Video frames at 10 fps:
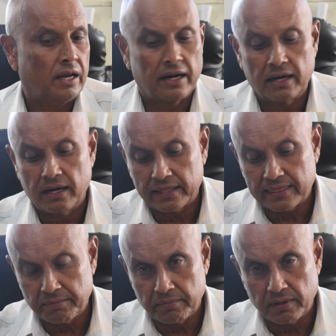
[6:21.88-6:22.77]
and
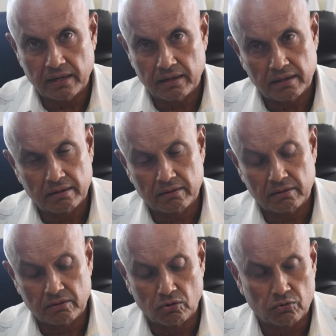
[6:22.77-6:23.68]
let them
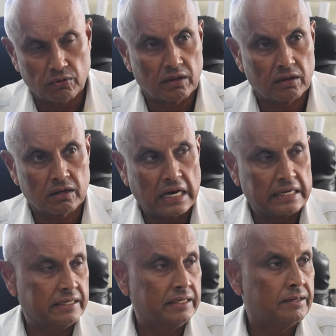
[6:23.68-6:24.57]
go to the
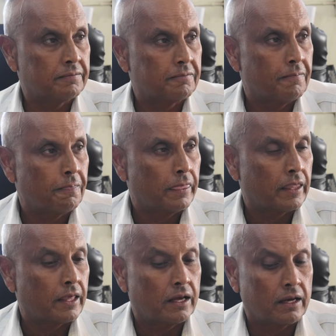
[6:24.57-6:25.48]
garden
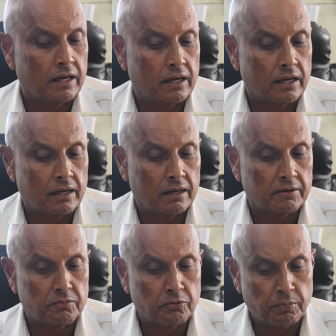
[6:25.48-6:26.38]

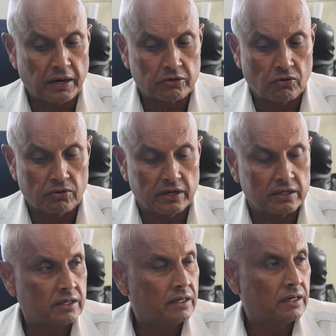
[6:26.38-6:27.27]
to plant
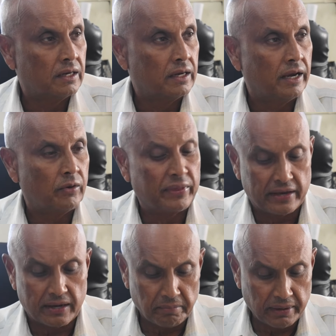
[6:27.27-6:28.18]
coconut. And when
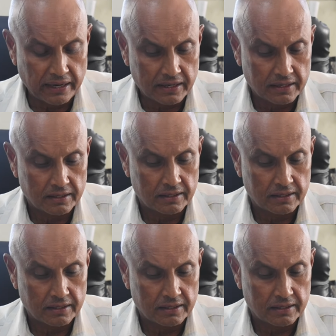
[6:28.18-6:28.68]
they come back,